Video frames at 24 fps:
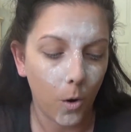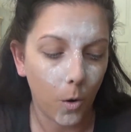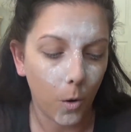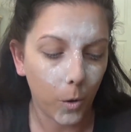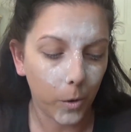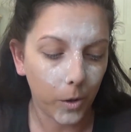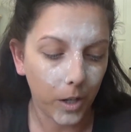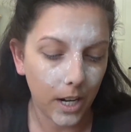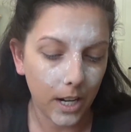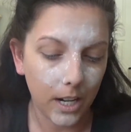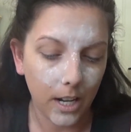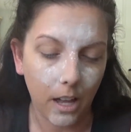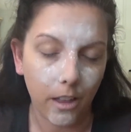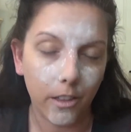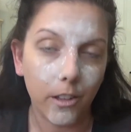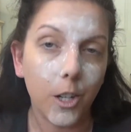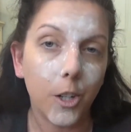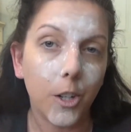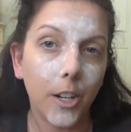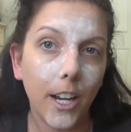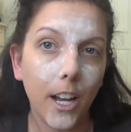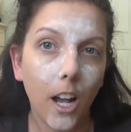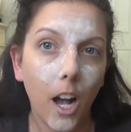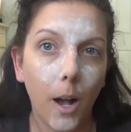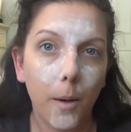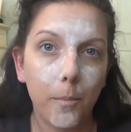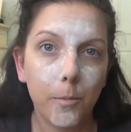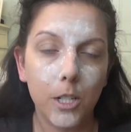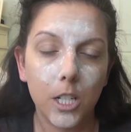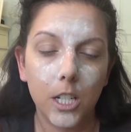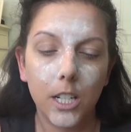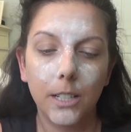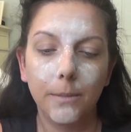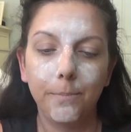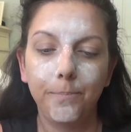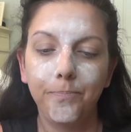Or another great
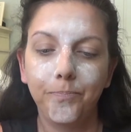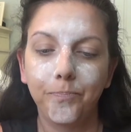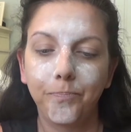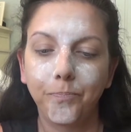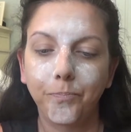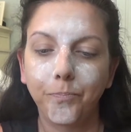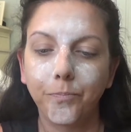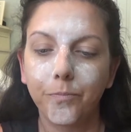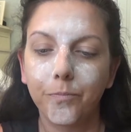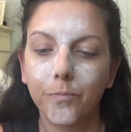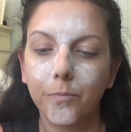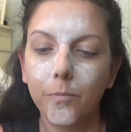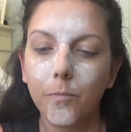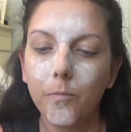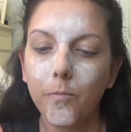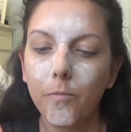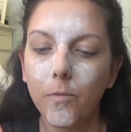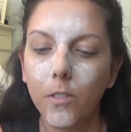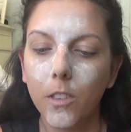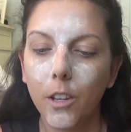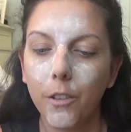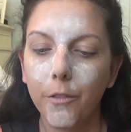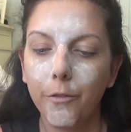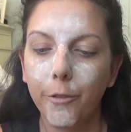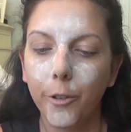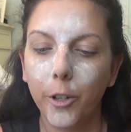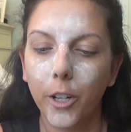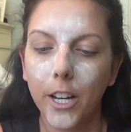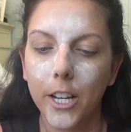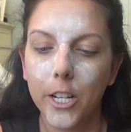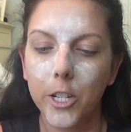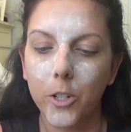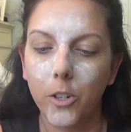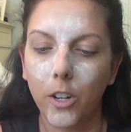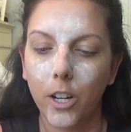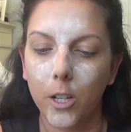option for a
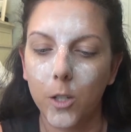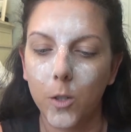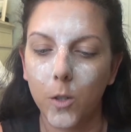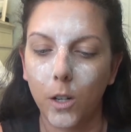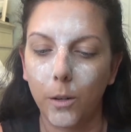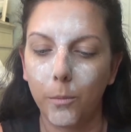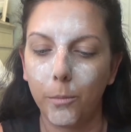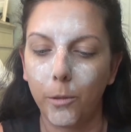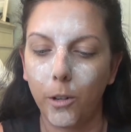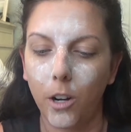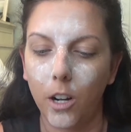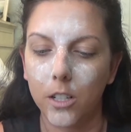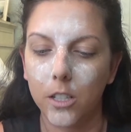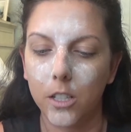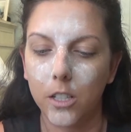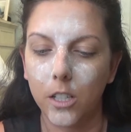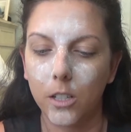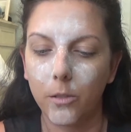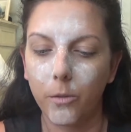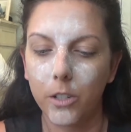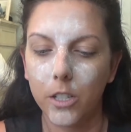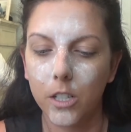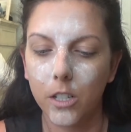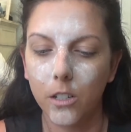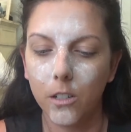drugstore bronzer, which,